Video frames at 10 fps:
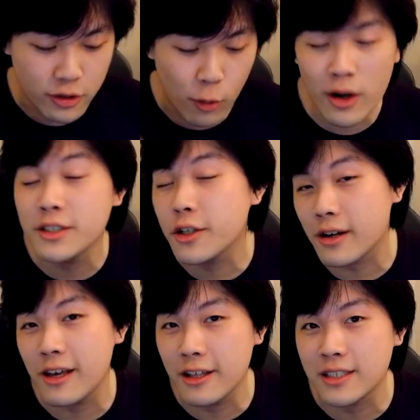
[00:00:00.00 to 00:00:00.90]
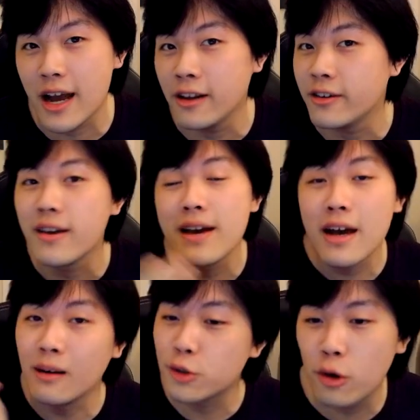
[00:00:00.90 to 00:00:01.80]
So once you clear this island,
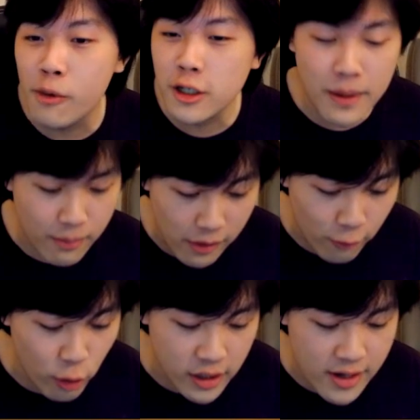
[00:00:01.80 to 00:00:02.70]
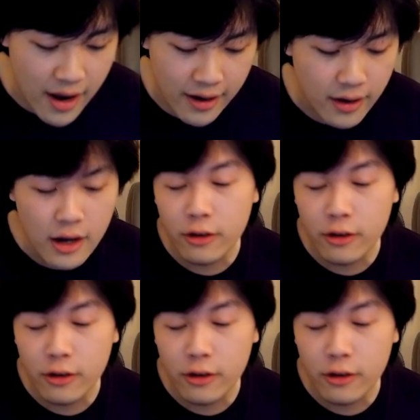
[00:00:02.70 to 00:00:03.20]
I'm sure most people have already done it.